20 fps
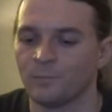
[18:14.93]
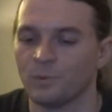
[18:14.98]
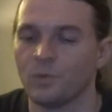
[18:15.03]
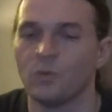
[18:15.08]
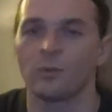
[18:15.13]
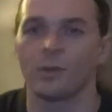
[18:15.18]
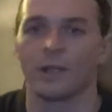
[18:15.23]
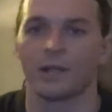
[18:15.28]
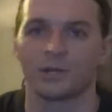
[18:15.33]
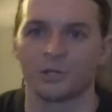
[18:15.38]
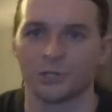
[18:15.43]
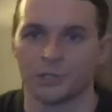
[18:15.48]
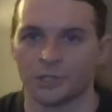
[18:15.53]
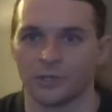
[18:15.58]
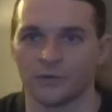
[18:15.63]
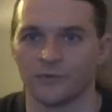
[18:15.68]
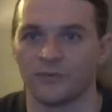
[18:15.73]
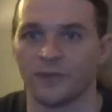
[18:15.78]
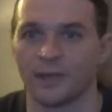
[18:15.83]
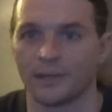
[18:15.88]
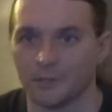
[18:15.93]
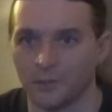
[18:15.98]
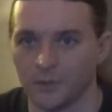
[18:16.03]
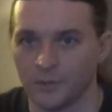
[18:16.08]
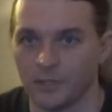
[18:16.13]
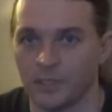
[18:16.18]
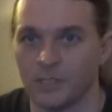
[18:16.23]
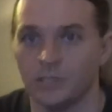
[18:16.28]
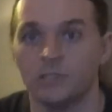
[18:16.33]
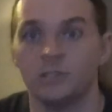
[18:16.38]
direction or
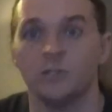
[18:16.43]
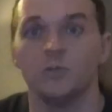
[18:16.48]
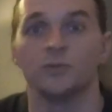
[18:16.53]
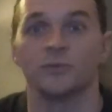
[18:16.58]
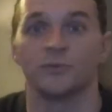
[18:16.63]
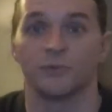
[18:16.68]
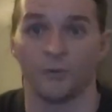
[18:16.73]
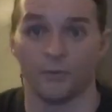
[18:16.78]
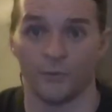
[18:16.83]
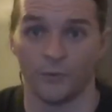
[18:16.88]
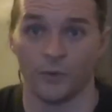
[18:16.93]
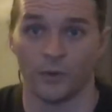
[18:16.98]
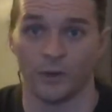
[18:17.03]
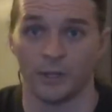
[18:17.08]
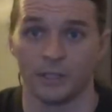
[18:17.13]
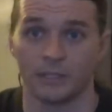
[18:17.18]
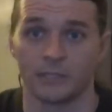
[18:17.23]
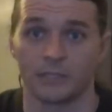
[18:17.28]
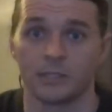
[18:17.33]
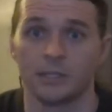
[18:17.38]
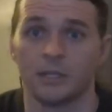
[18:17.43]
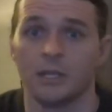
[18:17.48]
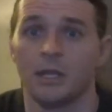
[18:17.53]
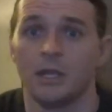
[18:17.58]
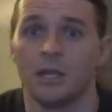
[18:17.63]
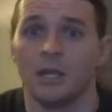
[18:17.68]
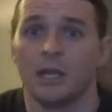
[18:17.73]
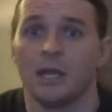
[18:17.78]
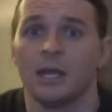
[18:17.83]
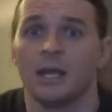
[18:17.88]
vector that is useful for us,
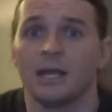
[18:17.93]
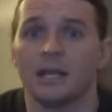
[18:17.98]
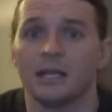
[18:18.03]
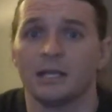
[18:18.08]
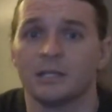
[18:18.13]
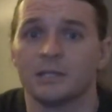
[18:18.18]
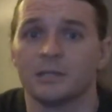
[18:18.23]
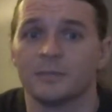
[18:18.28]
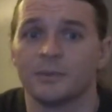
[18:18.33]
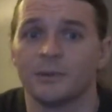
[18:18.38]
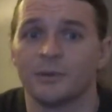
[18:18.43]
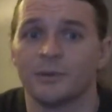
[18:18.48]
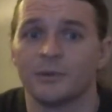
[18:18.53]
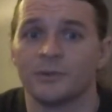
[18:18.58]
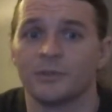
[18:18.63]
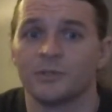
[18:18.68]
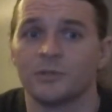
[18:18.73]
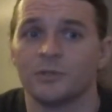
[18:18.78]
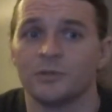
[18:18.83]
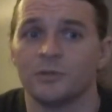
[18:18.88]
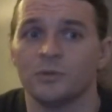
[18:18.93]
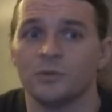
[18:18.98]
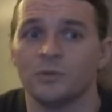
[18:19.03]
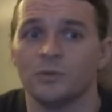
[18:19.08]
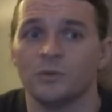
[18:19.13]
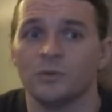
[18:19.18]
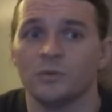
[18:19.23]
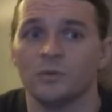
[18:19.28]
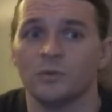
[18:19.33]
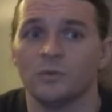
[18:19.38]
as opposed
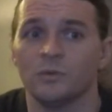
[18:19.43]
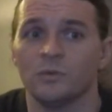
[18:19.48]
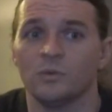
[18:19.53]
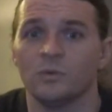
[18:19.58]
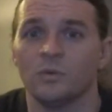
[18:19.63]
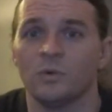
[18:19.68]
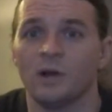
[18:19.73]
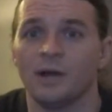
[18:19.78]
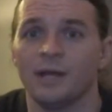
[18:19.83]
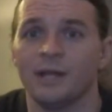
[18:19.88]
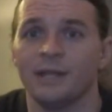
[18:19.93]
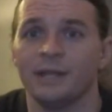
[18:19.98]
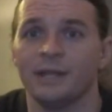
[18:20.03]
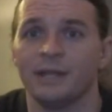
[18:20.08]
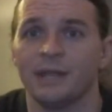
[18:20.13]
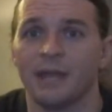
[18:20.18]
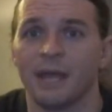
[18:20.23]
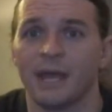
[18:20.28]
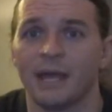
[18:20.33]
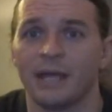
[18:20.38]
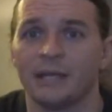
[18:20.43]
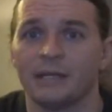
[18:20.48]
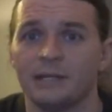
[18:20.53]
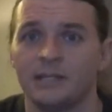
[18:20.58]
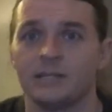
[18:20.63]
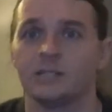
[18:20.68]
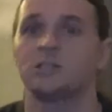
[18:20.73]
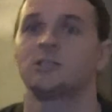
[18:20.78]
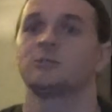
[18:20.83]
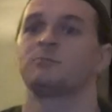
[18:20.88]
to one that,
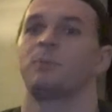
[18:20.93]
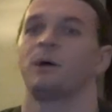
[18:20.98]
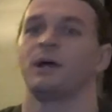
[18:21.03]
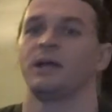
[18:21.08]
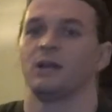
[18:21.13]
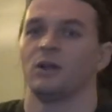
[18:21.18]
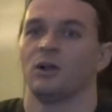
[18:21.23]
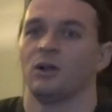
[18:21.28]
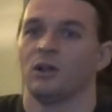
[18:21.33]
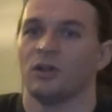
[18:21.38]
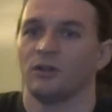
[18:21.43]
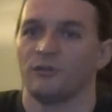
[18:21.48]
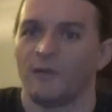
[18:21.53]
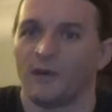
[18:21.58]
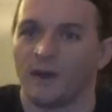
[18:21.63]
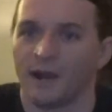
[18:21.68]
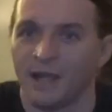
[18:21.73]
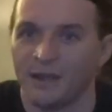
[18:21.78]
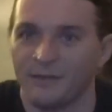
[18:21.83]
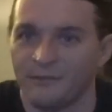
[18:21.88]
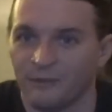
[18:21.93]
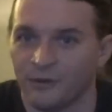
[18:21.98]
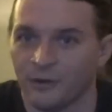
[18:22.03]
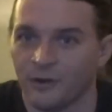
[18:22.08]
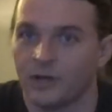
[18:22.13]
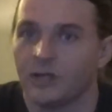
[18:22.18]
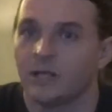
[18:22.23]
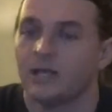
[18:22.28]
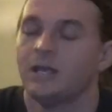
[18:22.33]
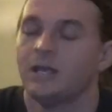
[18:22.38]
despite all of our effort,